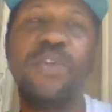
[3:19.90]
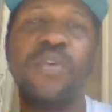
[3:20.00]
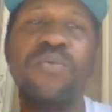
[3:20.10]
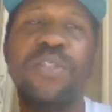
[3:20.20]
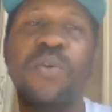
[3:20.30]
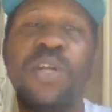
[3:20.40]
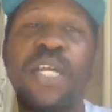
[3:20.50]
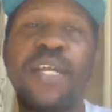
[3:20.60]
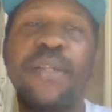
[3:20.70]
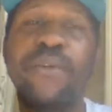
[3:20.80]
you know
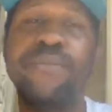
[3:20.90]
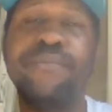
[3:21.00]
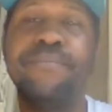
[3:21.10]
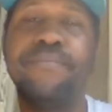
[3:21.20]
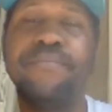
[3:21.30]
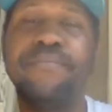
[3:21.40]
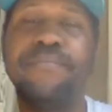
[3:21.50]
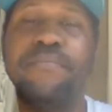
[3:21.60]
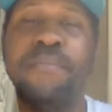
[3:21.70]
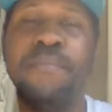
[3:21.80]
Orlando.
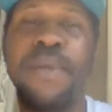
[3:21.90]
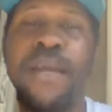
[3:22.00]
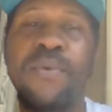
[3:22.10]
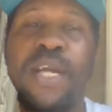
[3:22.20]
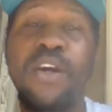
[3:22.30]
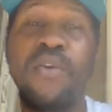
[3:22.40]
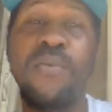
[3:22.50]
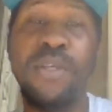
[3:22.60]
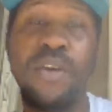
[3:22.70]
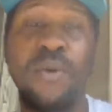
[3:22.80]
Back when I
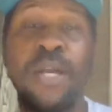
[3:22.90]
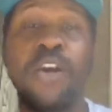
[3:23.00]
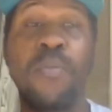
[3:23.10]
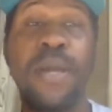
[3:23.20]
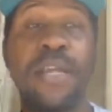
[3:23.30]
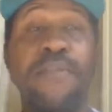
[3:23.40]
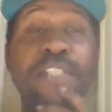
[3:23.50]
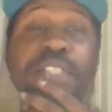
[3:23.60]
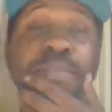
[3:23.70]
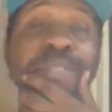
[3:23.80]
go, you know, when I go
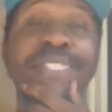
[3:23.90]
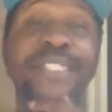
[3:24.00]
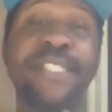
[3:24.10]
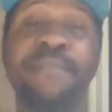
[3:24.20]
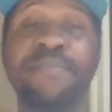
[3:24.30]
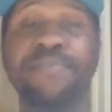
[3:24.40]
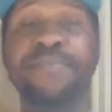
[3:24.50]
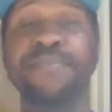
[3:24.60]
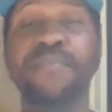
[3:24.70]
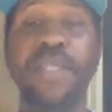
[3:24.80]
back visit Michigan
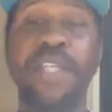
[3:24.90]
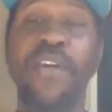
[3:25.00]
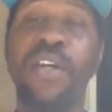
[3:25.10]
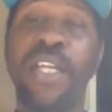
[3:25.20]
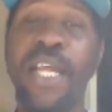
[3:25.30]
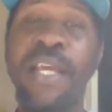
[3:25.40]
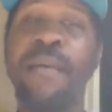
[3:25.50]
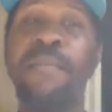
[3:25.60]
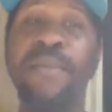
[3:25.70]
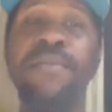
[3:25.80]
and all of
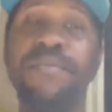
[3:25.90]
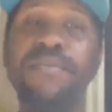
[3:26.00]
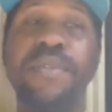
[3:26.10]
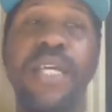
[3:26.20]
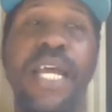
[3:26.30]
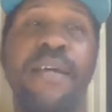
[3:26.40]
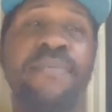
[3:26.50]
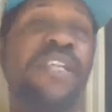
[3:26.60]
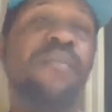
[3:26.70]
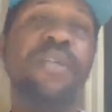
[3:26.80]
that, I'm gonna
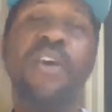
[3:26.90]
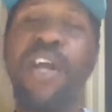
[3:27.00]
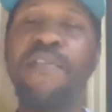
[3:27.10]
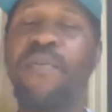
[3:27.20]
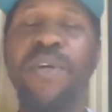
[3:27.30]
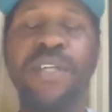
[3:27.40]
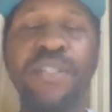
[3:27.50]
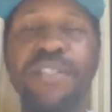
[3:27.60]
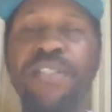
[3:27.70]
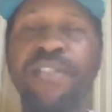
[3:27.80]
have some, you know,
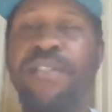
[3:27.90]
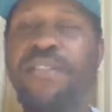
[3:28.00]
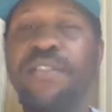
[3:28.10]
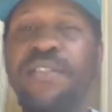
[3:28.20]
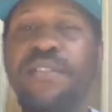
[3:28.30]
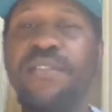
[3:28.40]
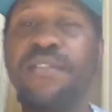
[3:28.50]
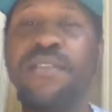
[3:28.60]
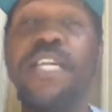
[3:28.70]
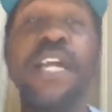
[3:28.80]
everywhere.
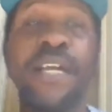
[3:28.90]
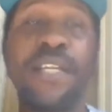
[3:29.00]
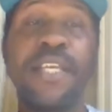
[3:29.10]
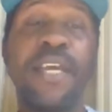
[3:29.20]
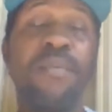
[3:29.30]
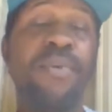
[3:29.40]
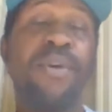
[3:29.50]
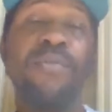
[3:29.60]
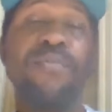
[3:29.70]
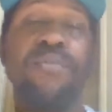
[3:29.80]
Yeah, yeah,
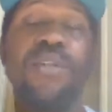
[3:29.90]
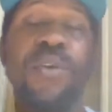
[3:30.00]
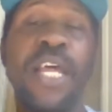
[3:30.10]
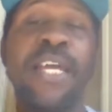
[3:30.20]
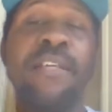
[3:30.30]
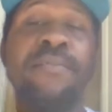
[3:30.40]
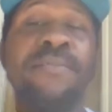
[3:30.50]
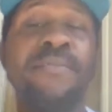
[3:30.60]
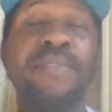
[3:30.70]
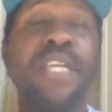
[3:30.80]
bro. No
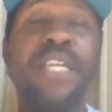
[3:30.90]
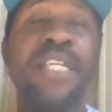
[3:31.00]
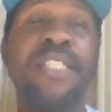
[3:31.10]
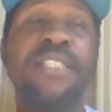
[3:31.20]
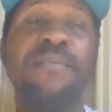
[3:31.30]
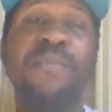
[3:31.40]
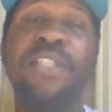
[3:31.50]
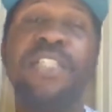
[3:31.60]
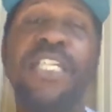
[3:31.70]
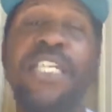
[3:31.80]
lie. It is.
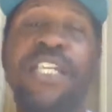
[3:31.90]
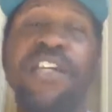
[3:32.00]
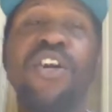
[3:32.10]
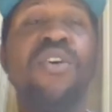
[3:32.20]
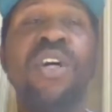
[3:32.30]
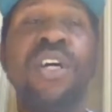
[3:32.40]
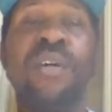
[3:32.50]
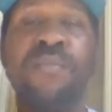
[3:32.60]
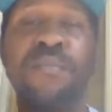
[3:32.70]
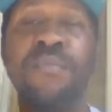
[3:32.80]
It's much needed to go
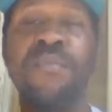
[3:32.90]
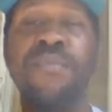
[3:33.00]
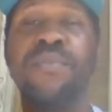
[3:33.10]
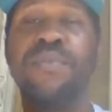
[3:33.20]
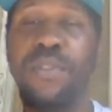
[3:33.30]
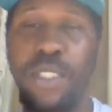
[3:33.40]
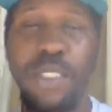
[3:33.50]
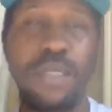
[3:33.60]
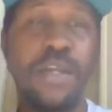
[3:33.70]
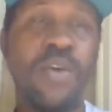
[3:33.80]
uh,
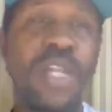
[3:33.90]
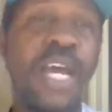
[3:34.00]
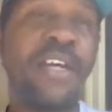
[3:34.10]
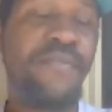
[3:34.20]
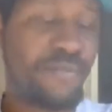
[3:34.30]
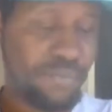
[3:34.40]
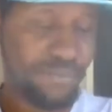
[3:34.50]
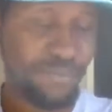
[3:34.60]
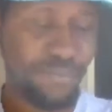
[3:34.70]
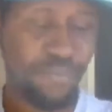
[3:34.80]
go live.